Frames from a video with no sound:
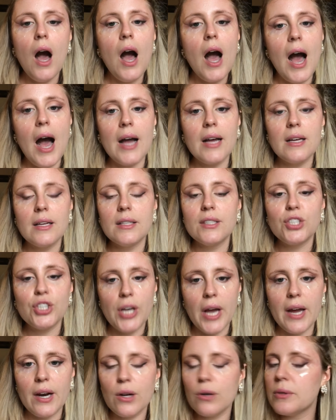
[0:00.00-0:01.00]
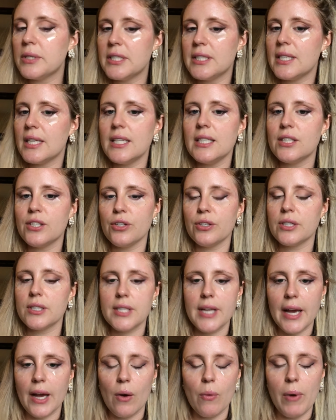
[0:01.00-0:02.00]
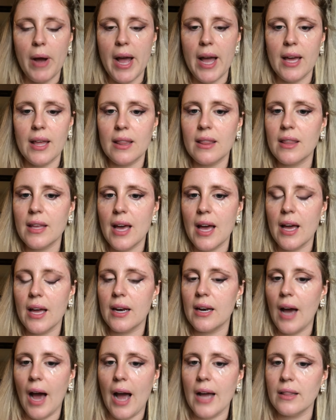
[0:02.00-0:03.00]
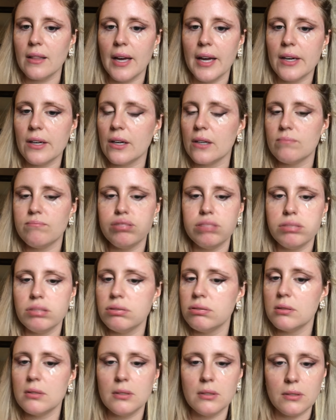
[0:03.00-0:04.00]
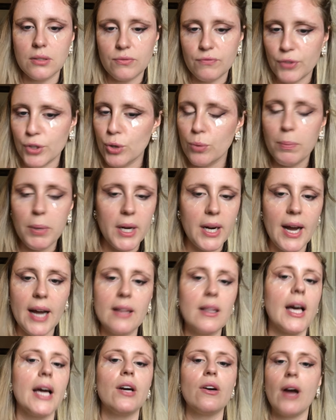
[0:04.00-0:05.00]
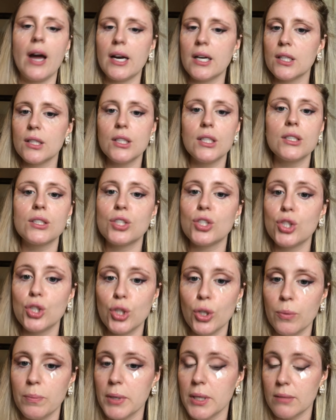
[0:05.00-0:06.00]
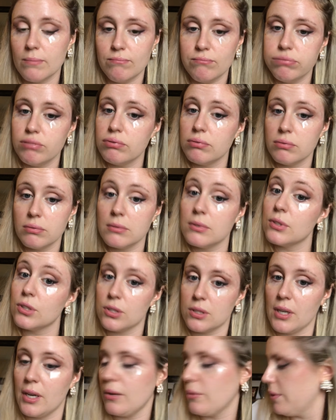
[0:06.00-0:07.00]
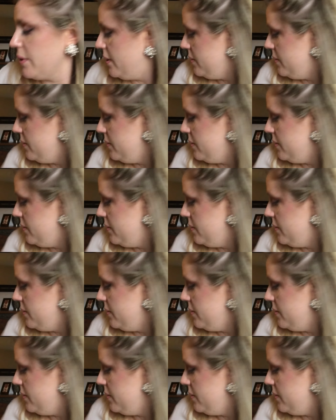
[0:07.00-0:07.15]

Eyeshadow is easier to take away than eyeliner. If you put eyeliner on and it looks stupid, you're stuck with